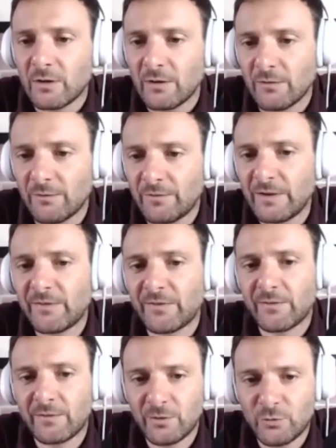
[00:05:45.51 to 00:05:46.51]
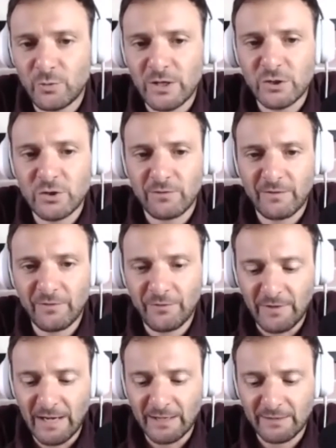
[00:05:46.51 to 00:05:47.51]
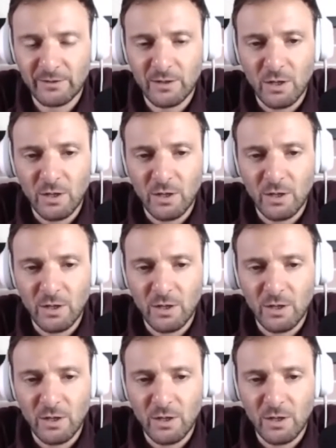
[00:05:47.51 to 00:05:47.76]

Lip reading: this situation, this fact